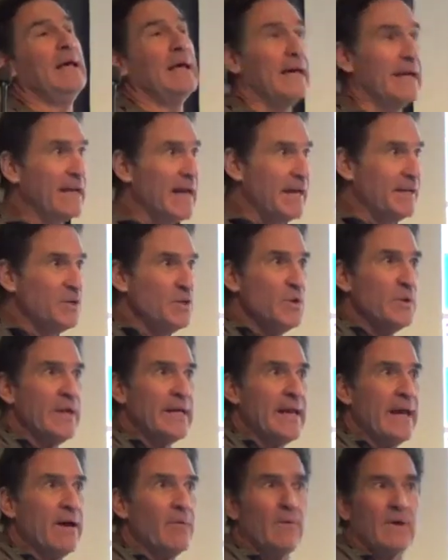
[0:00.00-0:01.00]
and I knew to
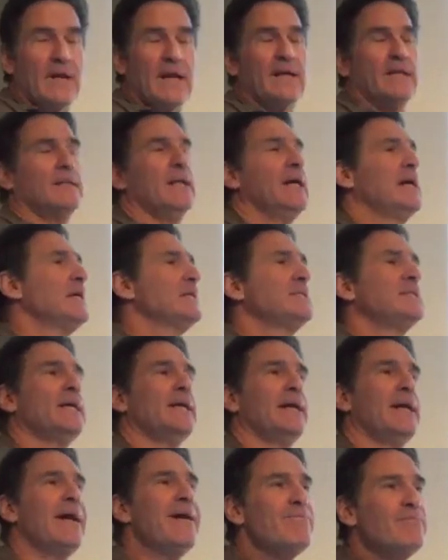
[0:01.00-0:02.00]
get one. I, like I said,
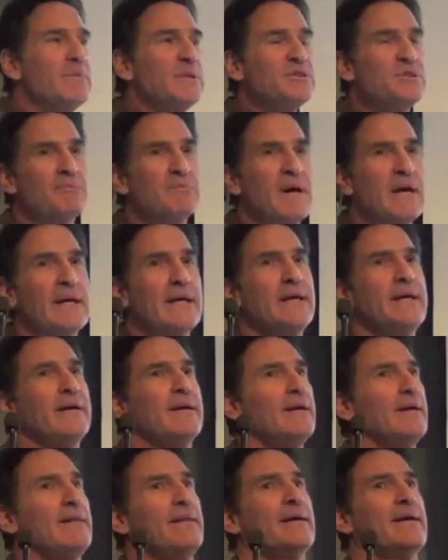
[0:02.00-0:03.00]
I didn't have much money.
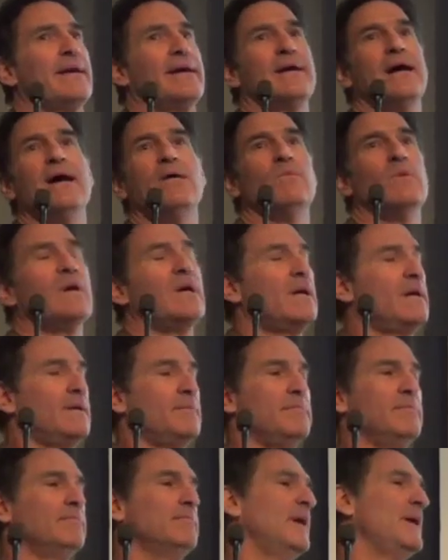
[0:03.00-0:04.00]
I think I got one
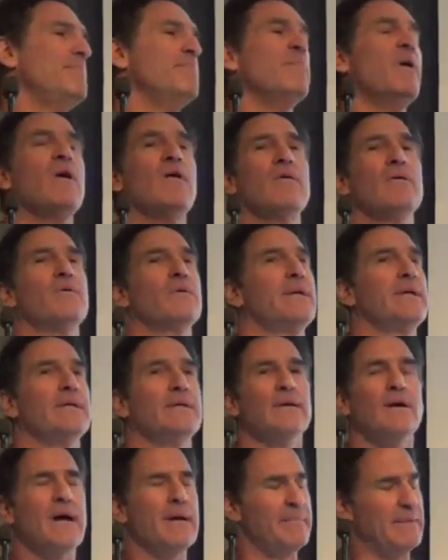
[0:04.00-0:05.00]
on, I borrowed
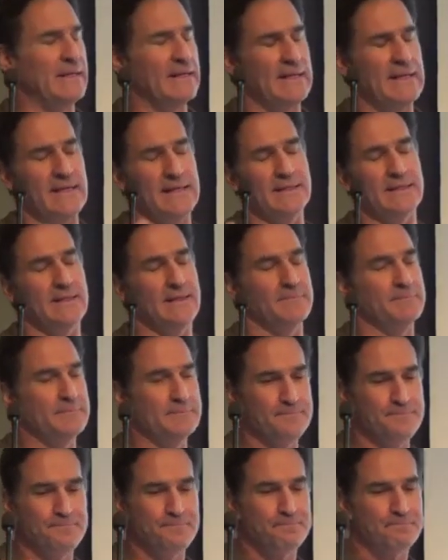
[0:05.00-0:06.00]
it. I mean, I, uh,
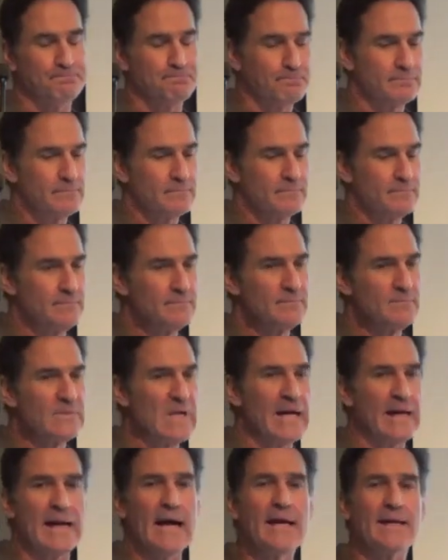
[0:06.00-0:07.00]

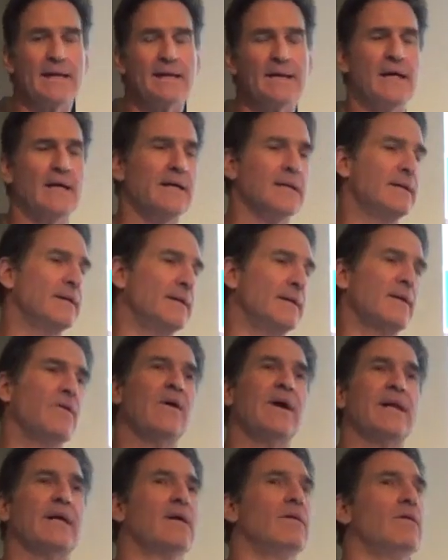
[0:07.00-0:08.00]
I got it on a
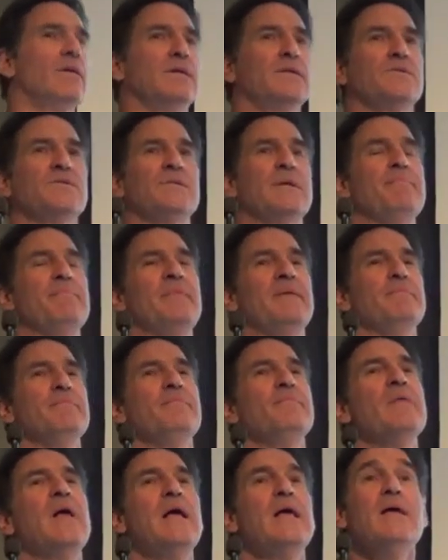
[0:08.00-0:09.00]
credit card or something.
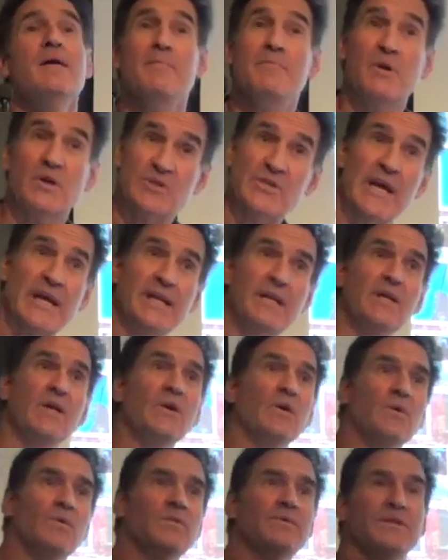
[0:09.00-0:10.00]
Because I
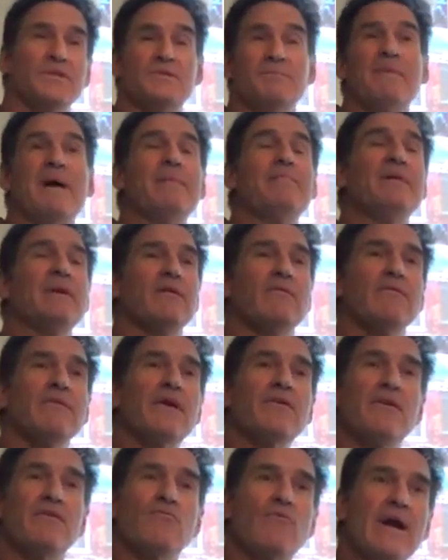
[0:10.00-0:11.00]
knew this might be a
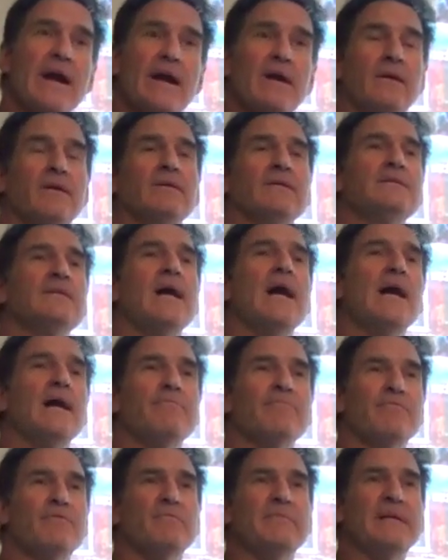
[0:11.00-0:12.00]
very rare
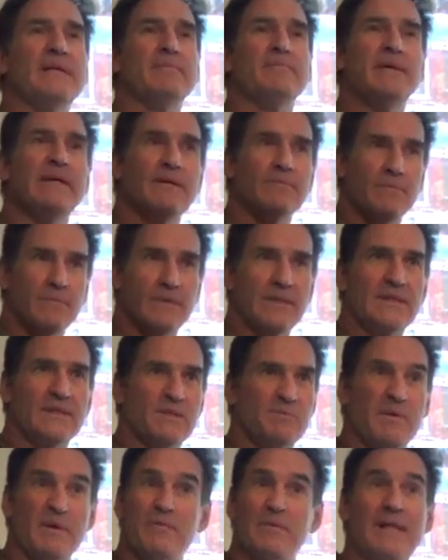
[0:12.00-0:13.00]
time for me to be with
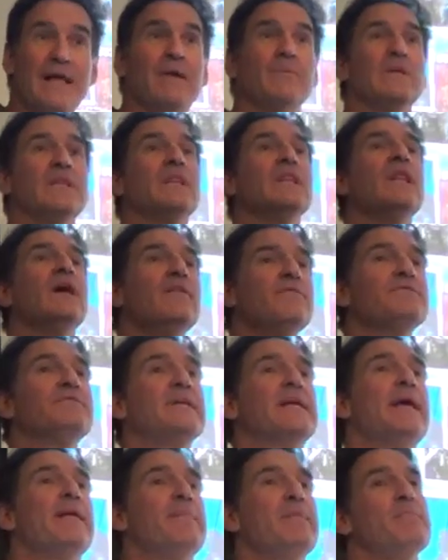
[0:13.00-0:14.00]
these people. I would love
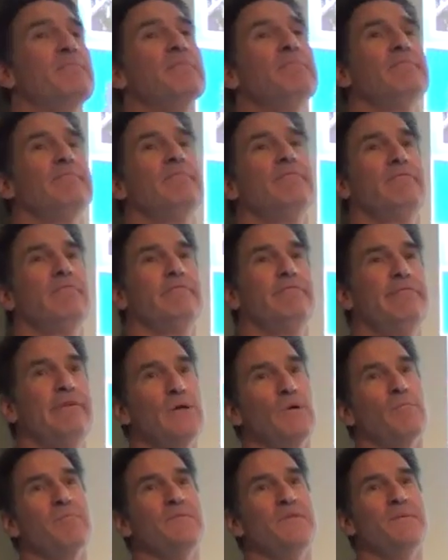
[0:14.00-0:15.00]
to get them
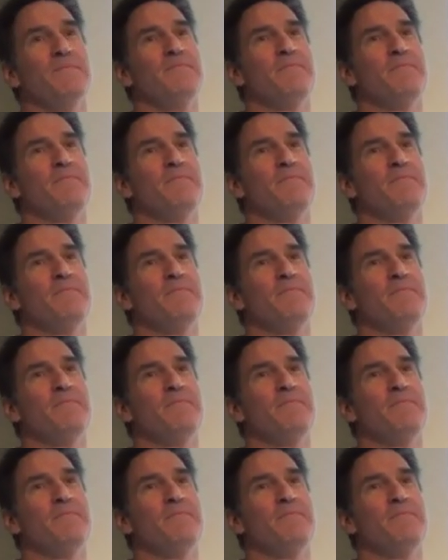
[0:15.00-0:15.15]
filmed.